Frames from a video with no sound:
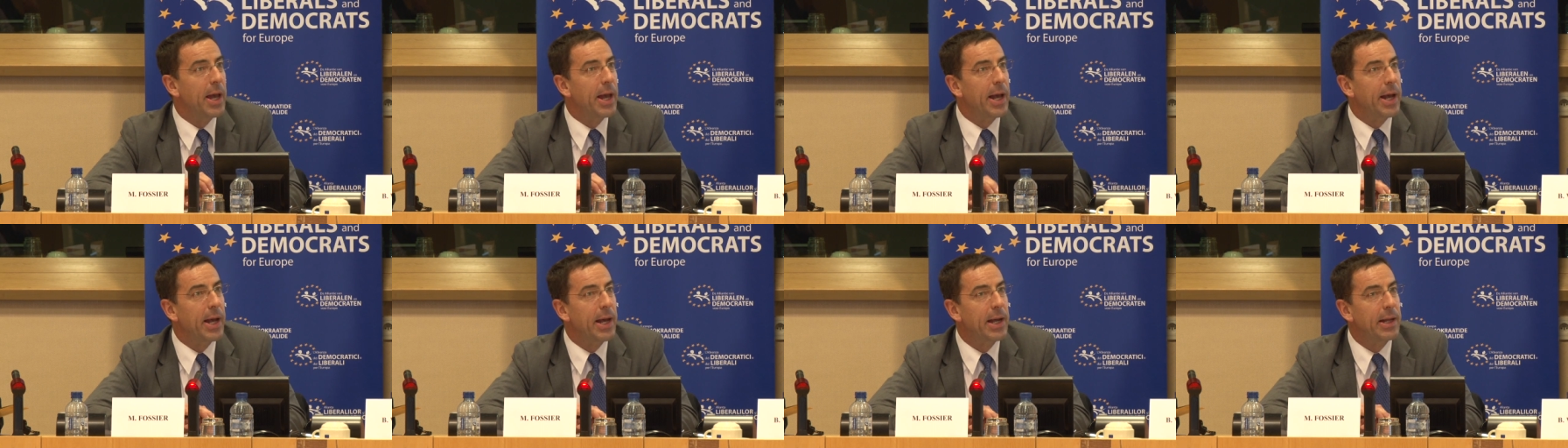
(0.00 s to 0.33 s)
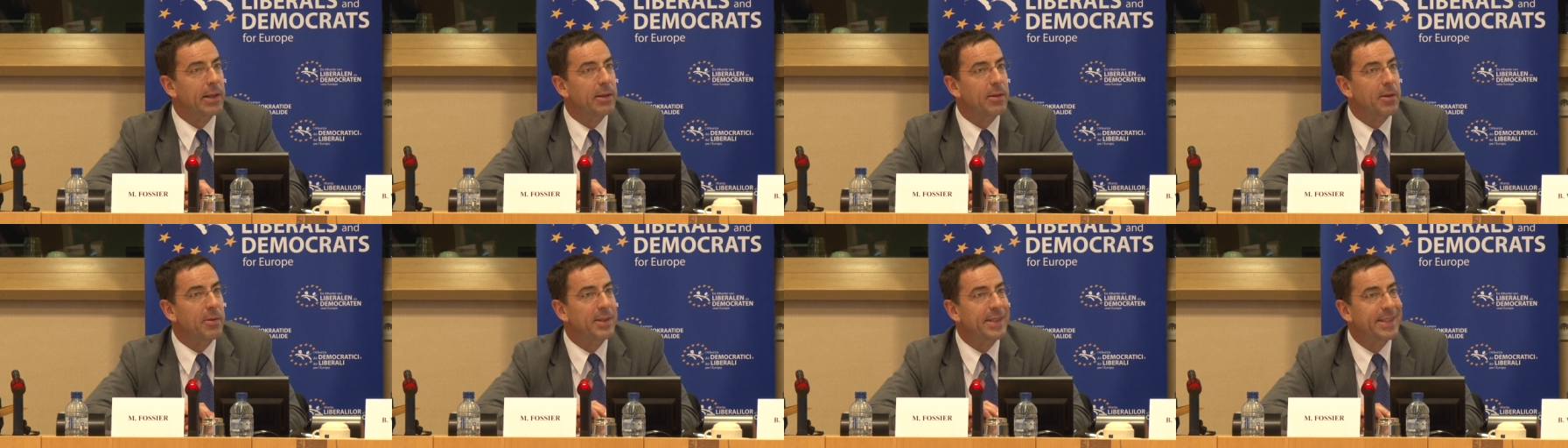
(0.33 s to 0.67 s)

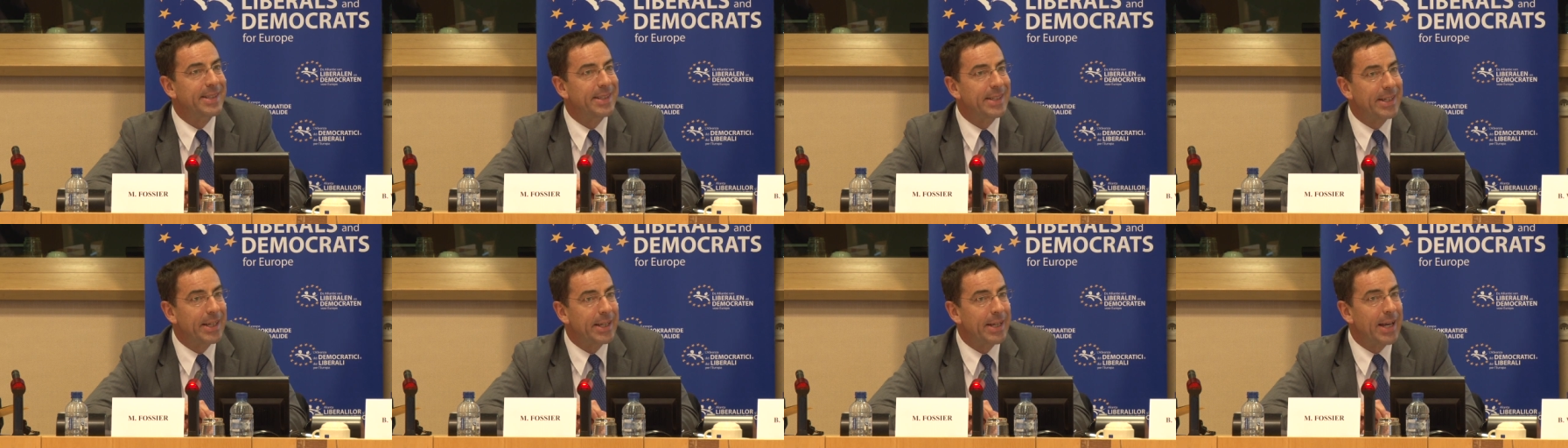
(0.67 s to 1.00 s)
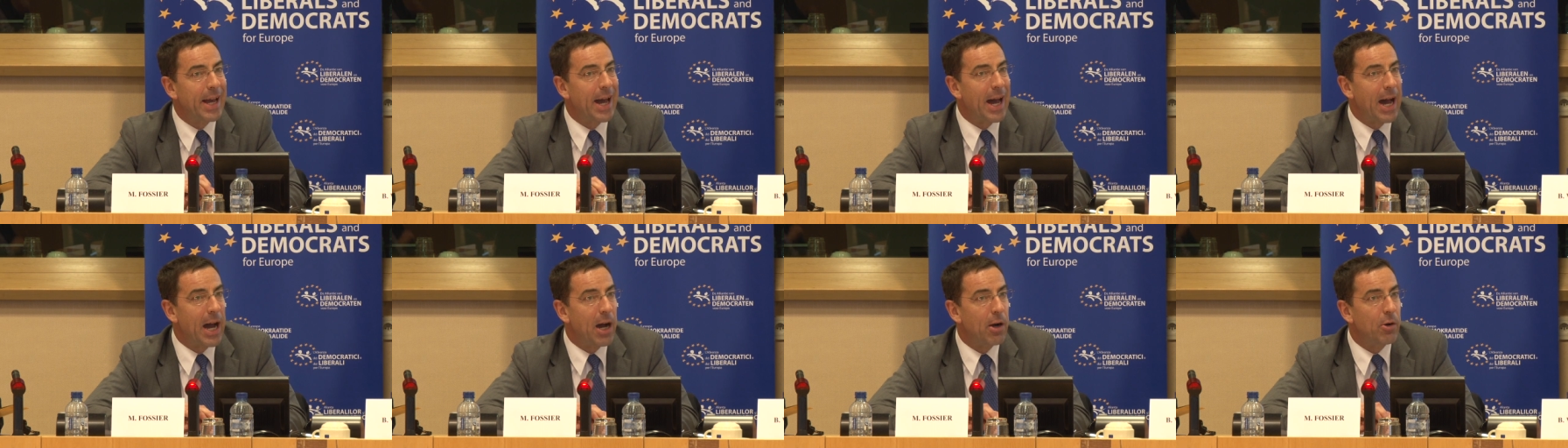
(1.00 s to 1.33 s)
and seeing
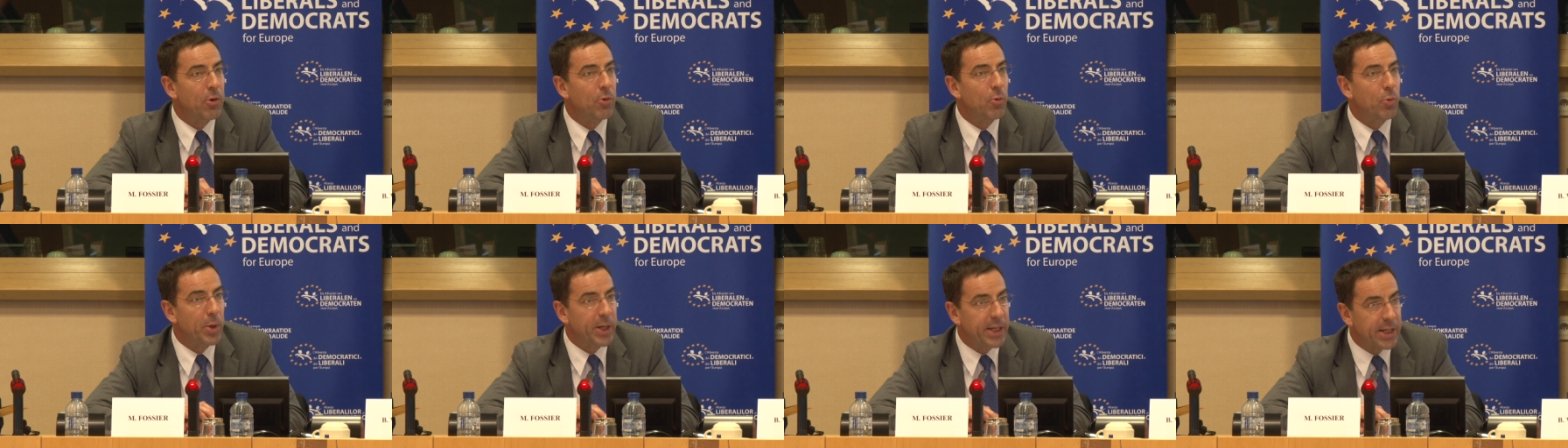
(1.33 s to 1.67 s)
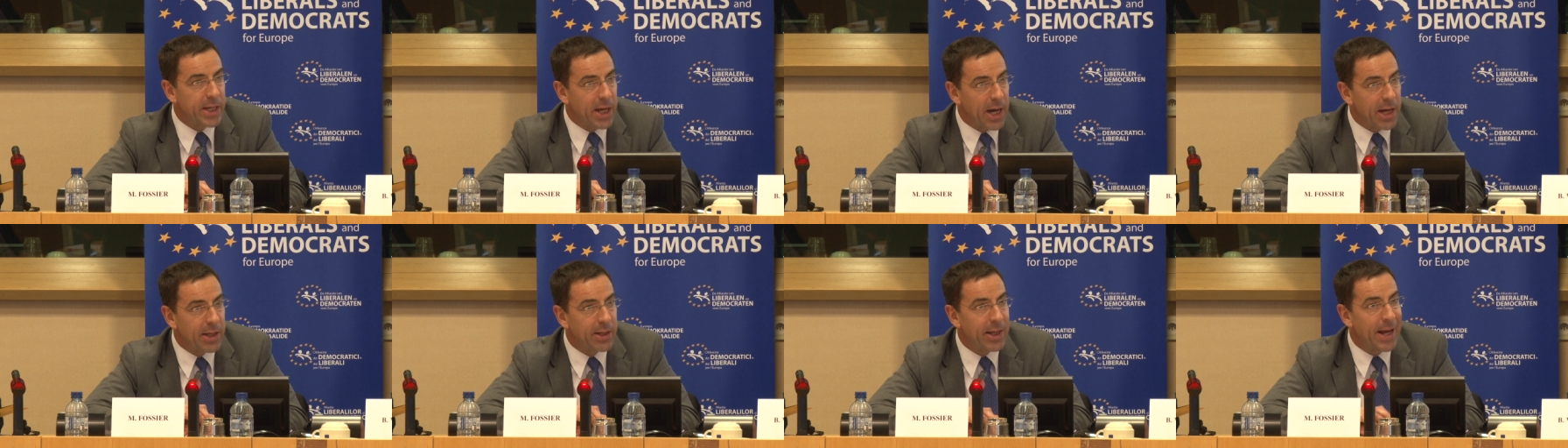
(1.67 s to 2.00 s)
how we
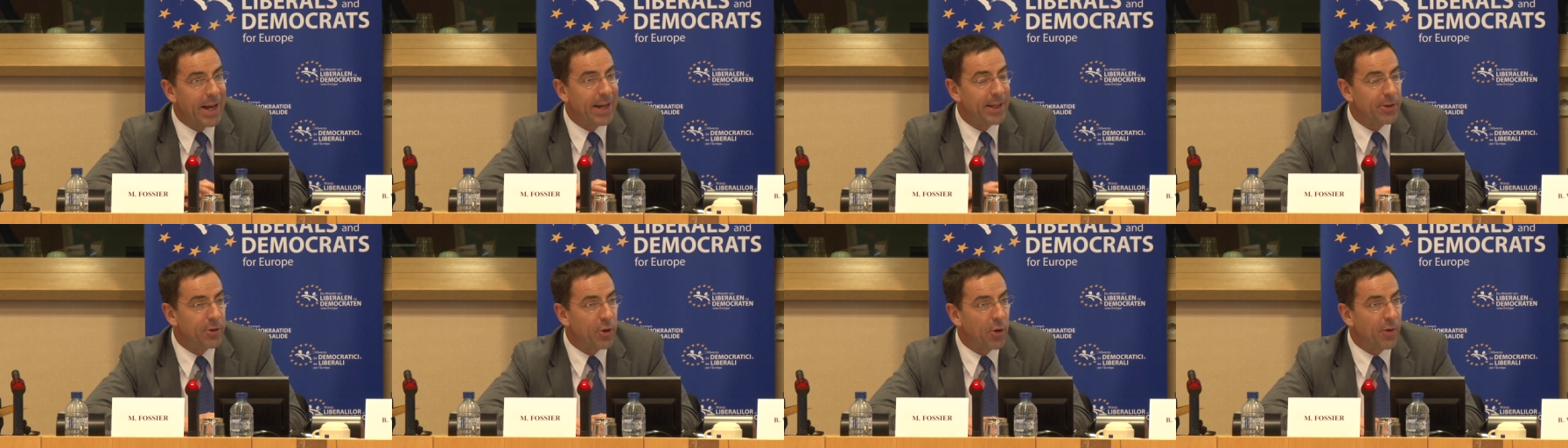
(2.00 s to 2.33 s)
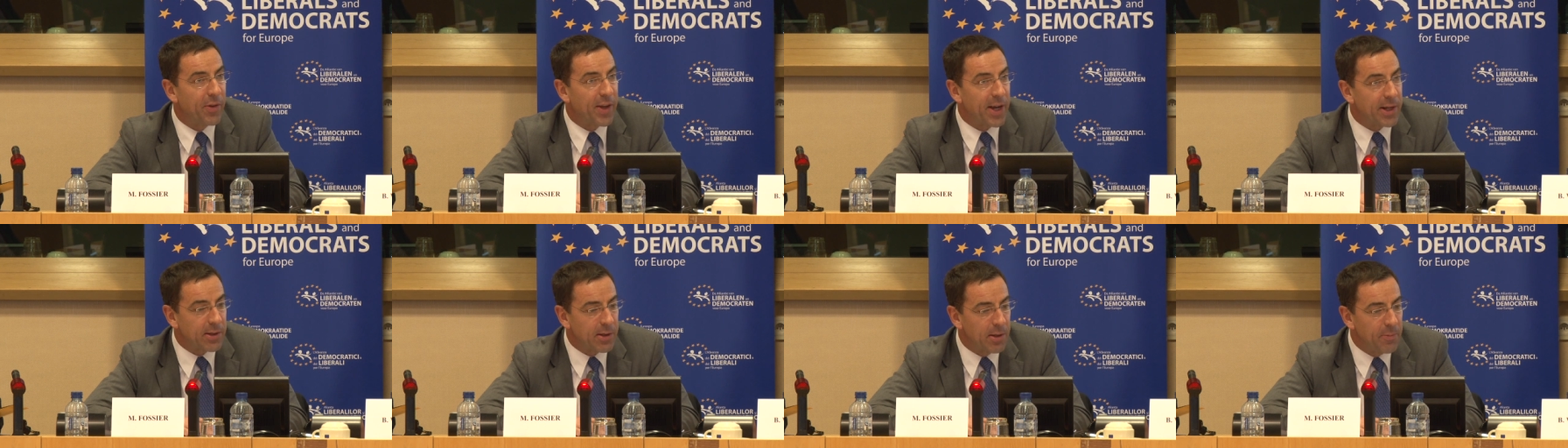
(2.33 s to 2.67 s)
can handle
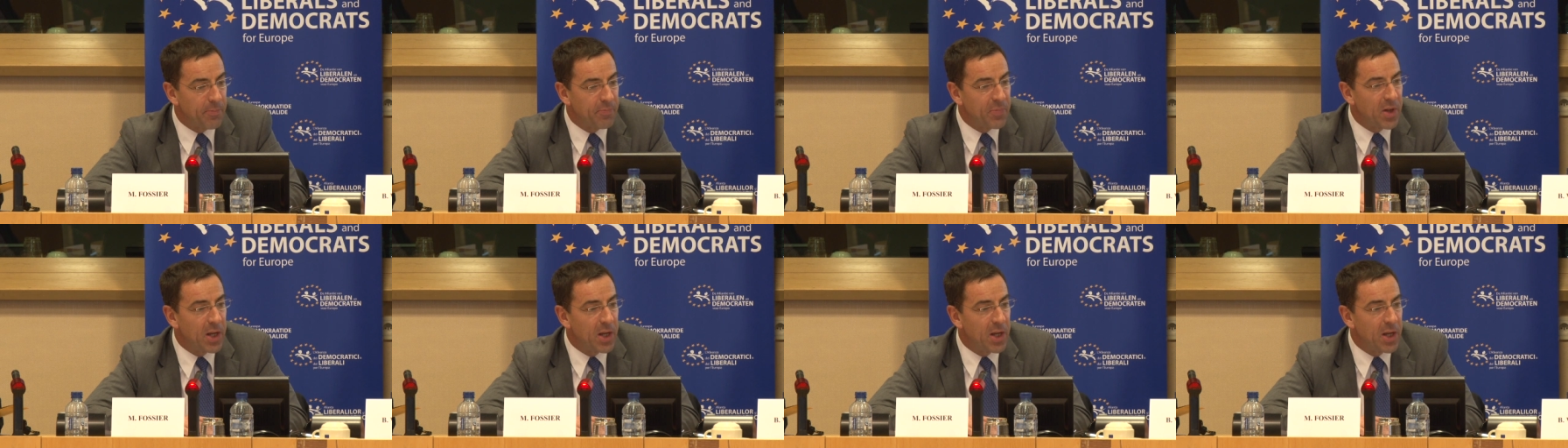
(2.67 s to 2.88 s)
that.